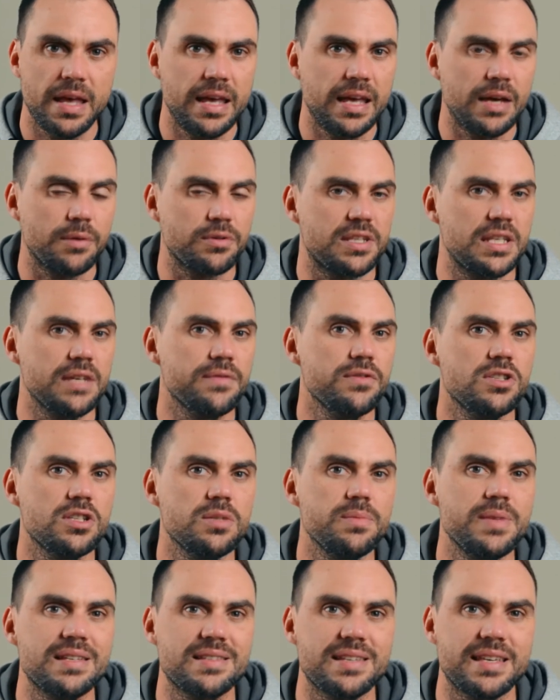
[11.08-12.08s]
was given to
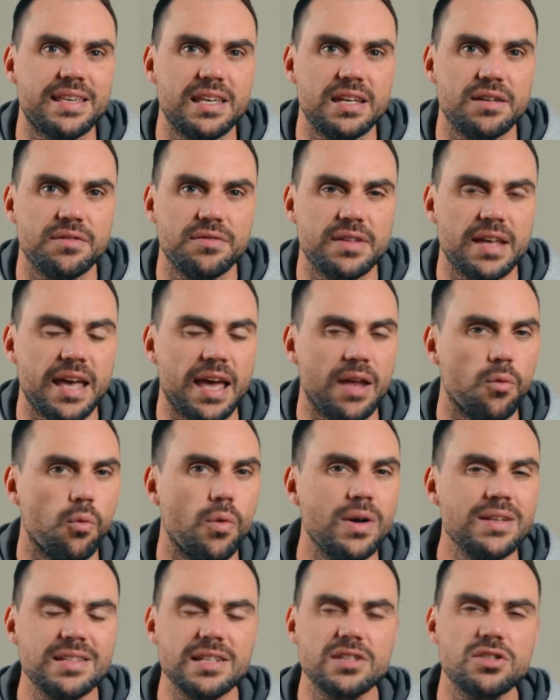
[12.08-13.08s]
me as a gift, and
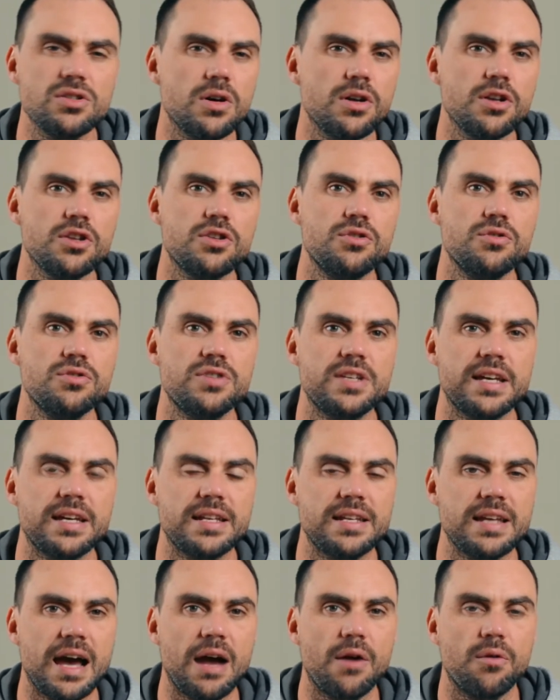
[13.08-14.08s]
once I started using
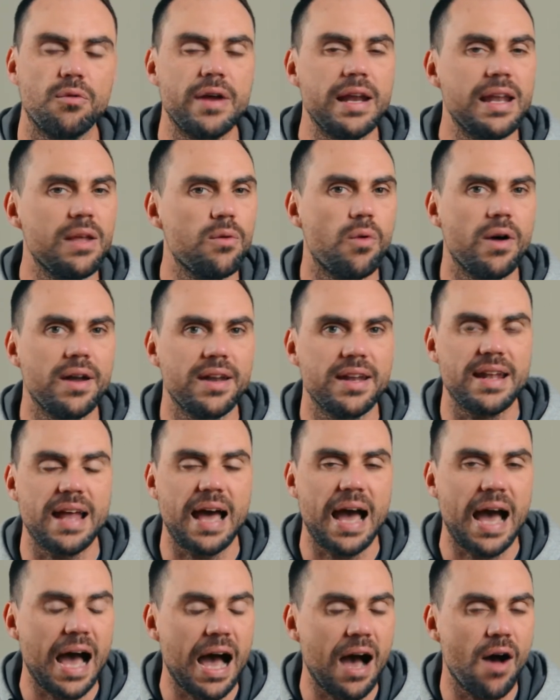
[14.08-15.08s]
it, I really wondered
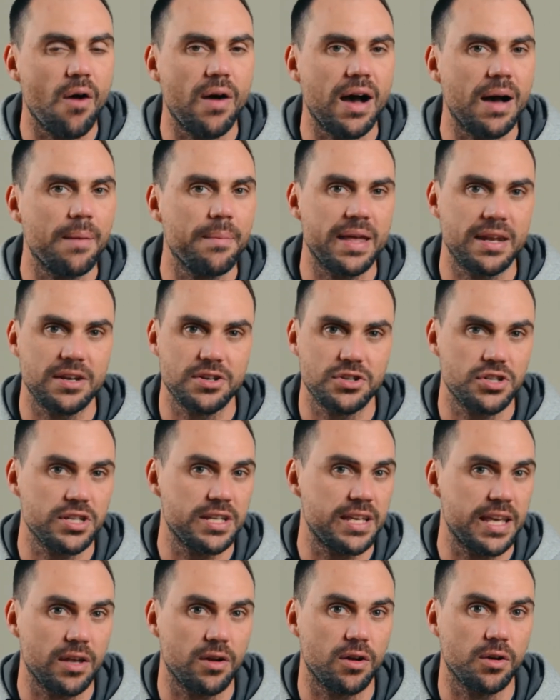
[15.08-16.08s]
how I managed to
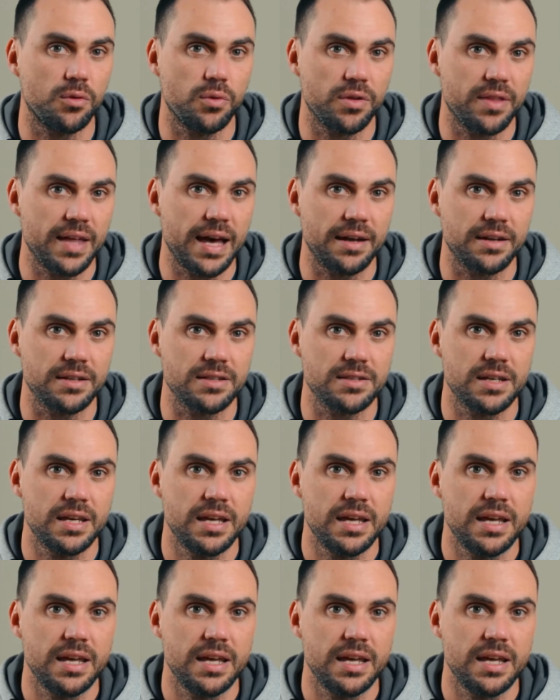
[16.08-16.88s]
get on without it.